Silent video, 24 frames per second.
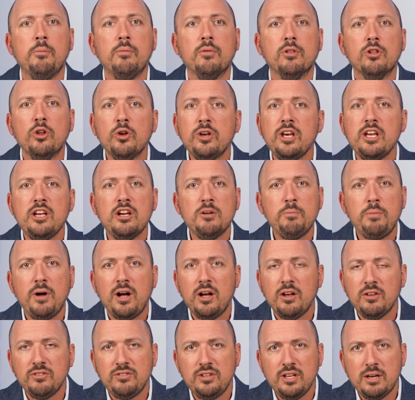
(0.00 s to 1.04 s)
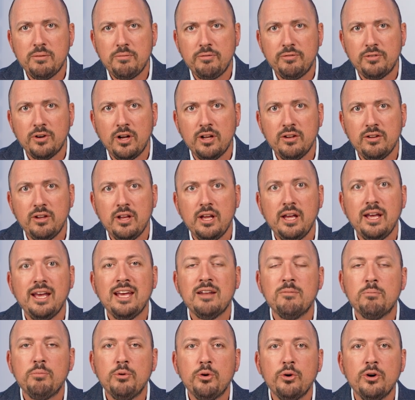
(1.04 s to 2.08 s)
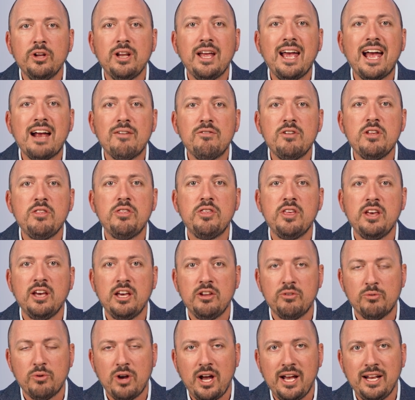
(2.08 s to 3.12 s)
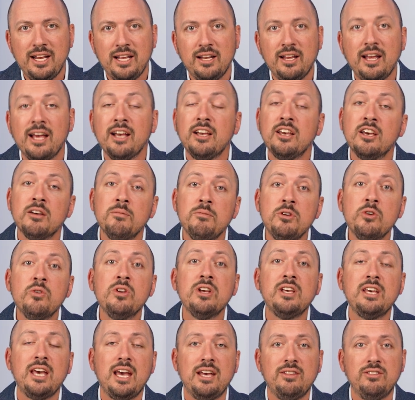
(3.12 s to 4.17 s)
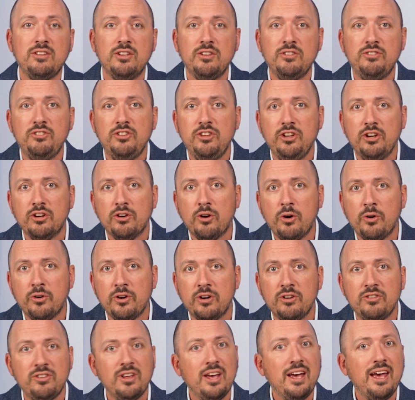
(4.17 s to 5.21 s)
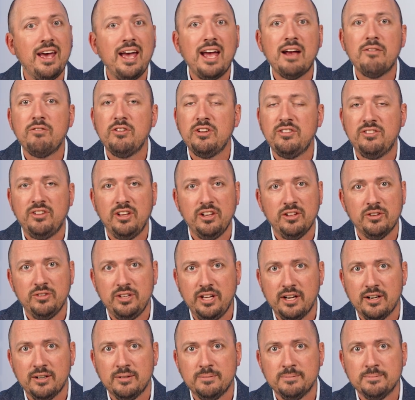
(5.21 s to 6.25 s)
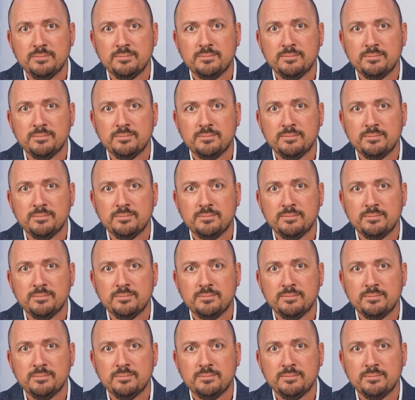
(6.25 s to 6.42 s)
Look at your policy up front and put everything in writing and communicate this to your owners every single year.